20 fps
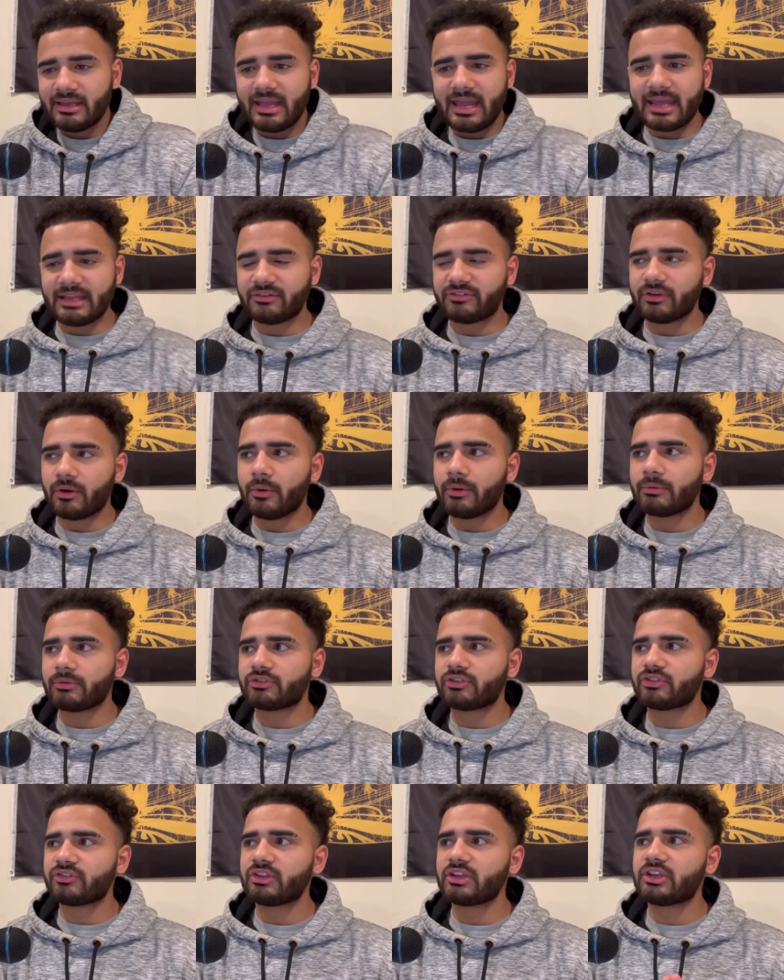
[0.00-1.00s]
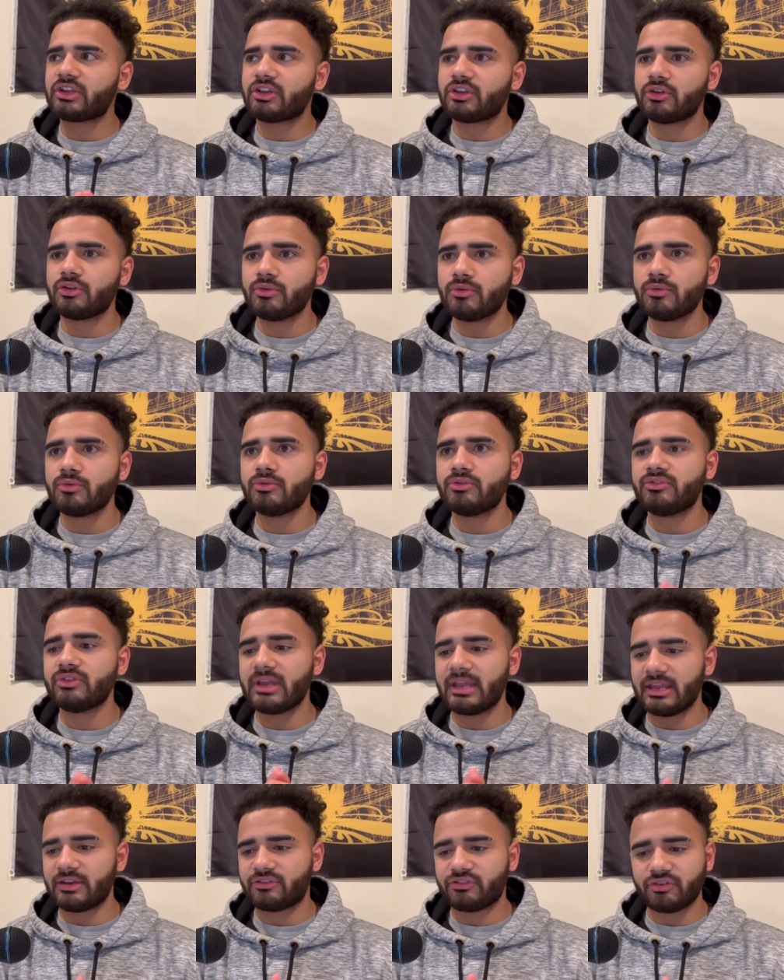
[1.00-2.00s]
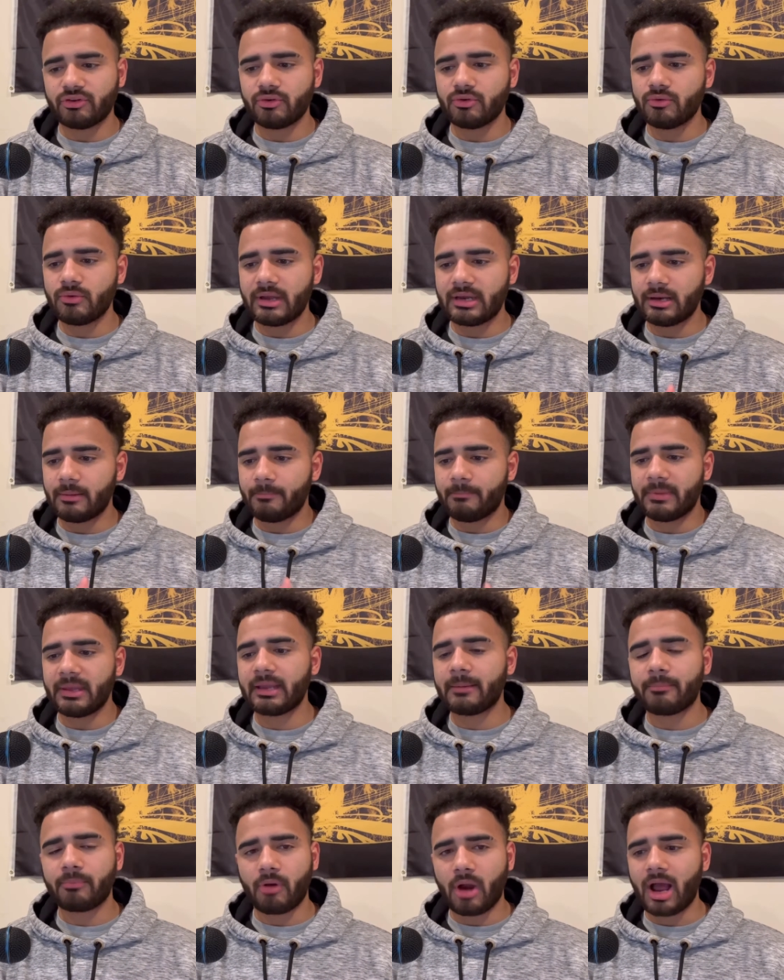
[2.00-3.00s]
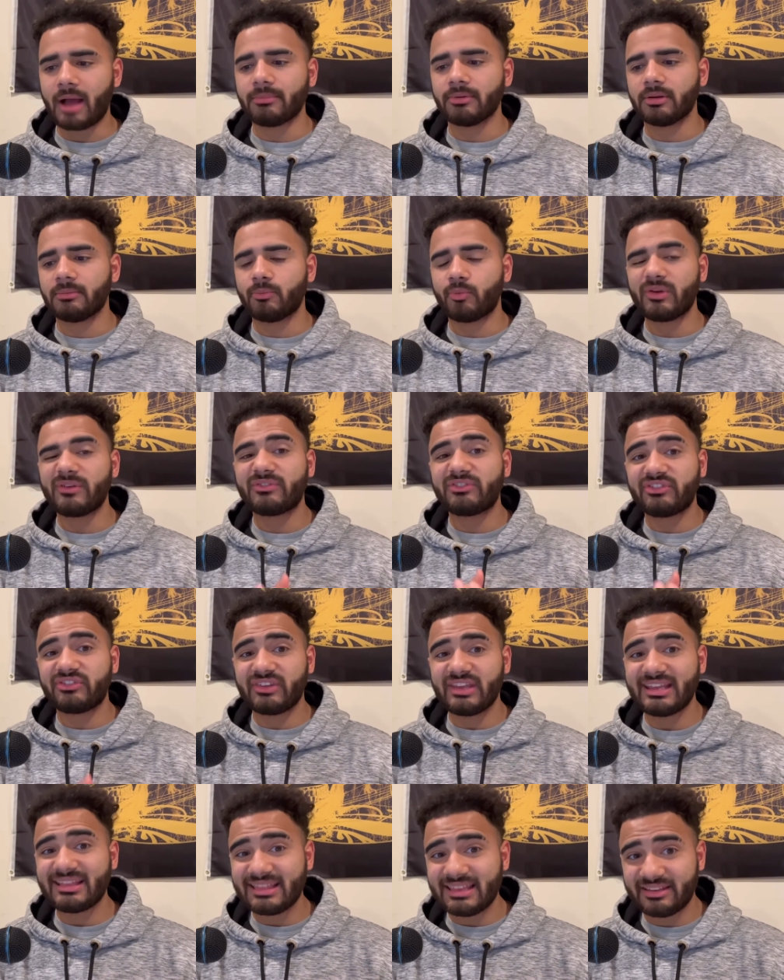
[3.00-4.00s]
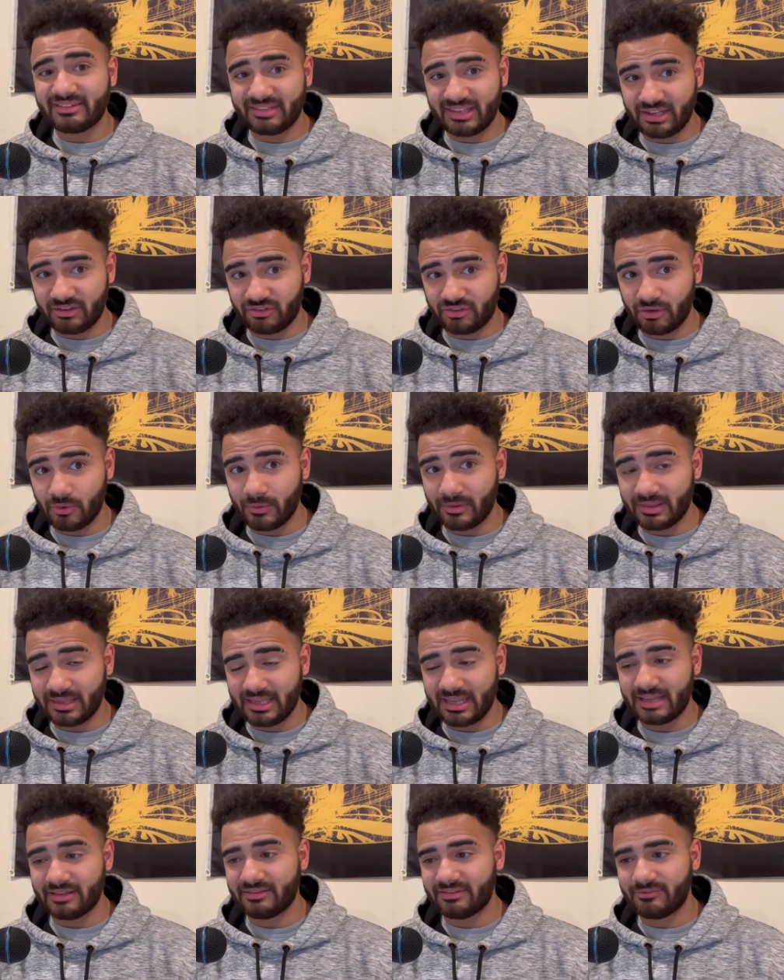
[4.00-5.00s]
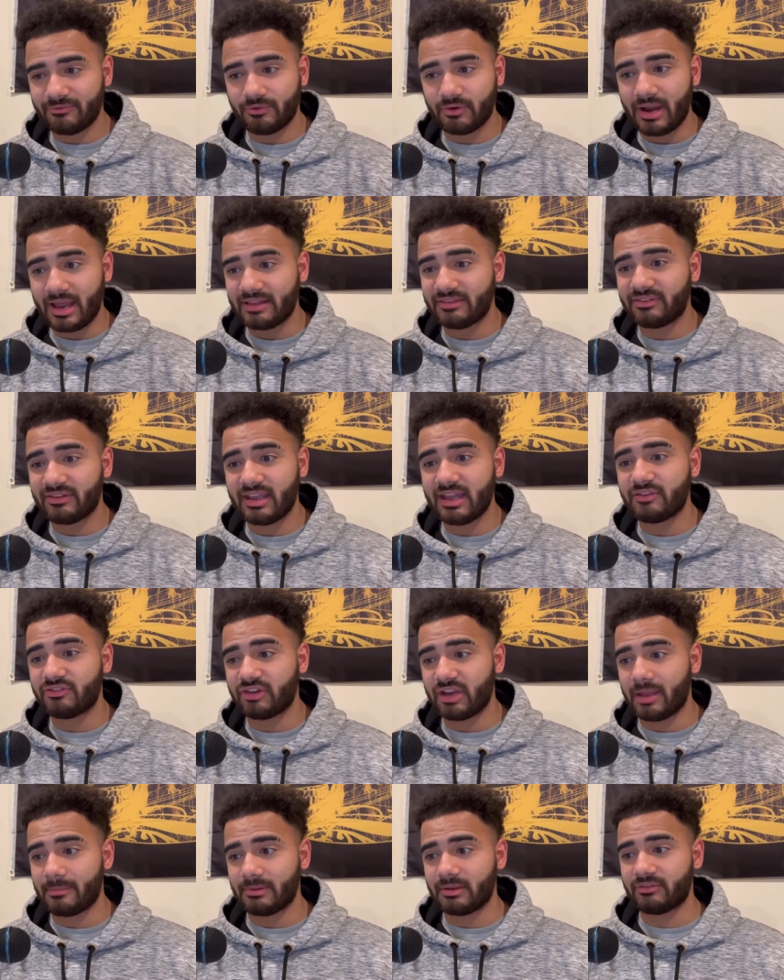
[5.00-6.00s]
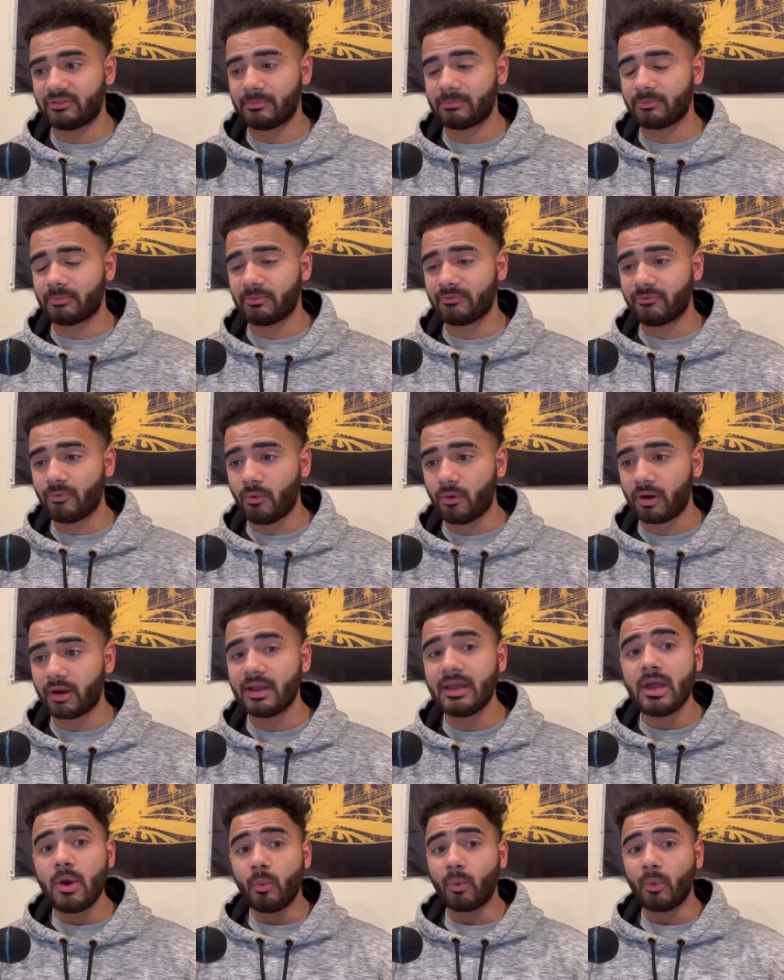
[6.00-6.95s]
And so it was just a huge issue and a big problem. We've seen this issue in the end for NCAA championships before.